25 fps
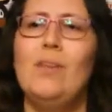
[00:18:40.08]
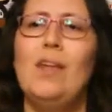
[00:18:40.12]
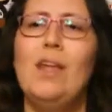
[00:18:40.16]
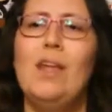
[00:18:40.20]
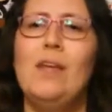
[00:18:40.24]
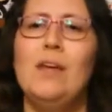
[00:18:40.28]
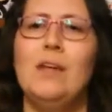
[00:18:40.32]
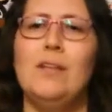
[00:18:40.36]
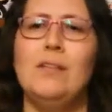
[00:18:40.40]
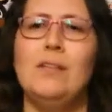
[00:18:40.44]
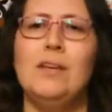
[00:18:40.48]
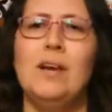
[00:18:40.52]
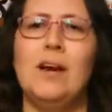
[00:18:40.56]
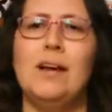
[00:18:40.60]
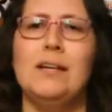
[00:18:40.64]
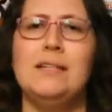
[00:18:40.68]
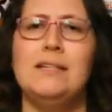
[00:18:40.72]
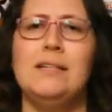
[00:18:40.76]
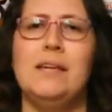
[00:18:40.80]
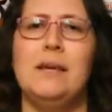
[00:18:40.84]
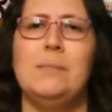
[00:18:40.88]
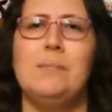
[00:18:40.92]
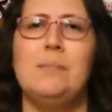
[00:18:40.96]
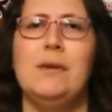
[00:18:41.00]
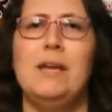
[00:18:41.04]
The
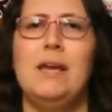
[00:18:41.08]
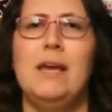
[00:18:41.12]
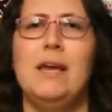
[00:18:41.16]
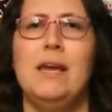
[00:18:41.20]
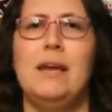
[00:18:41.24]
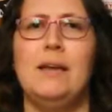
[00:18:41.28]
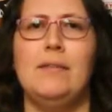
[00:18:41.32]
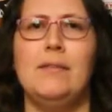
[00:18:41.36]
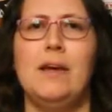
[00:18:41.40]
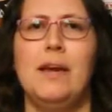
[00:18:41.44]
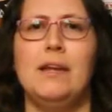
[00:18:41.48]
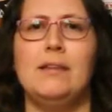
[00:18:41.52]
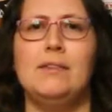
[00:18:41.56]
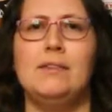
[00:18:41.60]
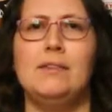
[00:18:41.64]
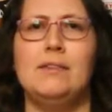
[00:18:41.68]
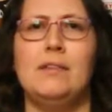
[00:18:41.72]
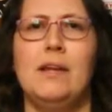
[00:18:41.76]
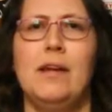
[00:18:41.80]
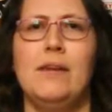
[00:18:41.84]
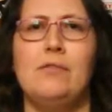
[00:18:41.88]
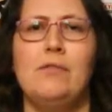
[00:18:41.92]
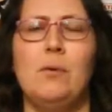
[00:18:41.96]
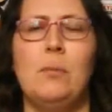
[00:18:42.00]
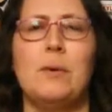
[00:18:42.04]
idea being that
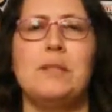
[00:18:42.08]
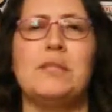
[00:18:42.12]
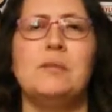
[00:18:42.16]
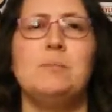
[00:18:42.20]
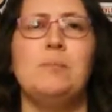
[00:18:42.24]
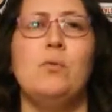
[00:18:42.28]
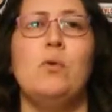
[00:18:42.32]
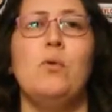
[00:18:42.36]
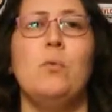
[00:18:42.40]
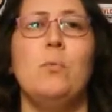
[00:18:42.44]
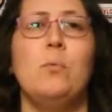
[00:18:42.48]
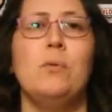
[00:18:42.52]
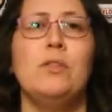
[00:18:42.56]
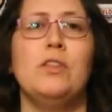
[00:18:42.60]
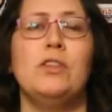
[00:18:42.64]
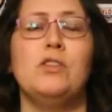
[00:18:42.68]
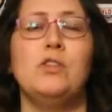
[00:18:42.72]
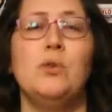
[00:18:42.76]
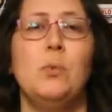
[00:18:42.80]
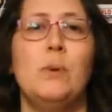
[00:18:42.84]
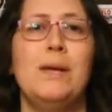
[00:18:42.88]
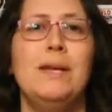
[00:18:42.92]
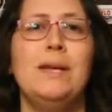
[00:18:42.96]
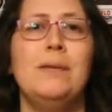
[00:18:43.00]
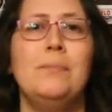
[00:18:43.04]
everyone's born with a
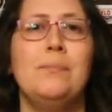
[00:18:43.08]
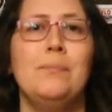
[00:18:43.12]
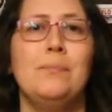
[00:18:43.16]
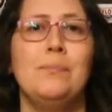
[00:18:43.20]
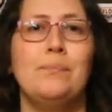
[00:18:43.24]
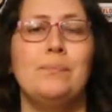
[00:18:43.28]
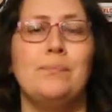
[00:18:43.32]
twin,